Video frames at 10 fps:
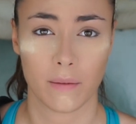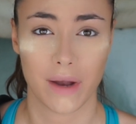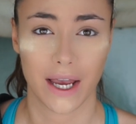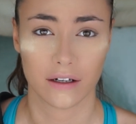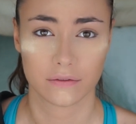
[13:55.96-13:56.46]

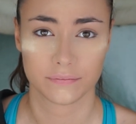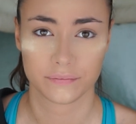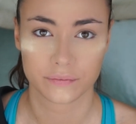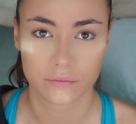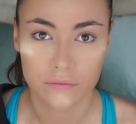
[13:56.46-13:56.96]
Man,
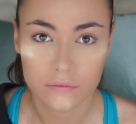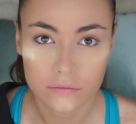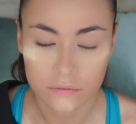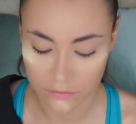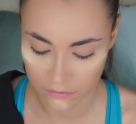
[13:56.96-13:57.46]

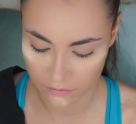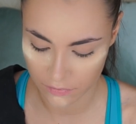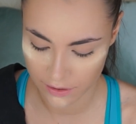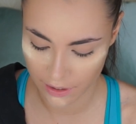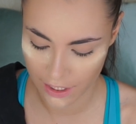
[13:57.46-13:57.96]

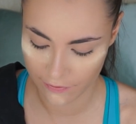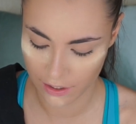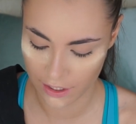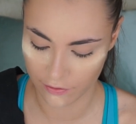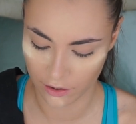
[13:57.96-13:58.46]
is that
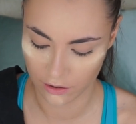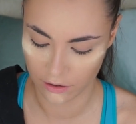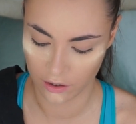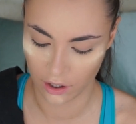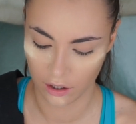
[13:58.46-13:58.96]
even?
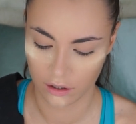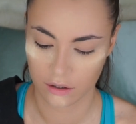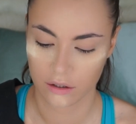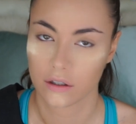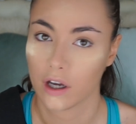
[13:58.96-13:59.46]
No.
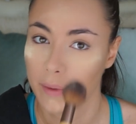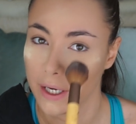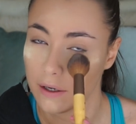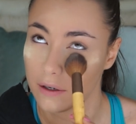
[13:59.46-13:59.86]
I mean,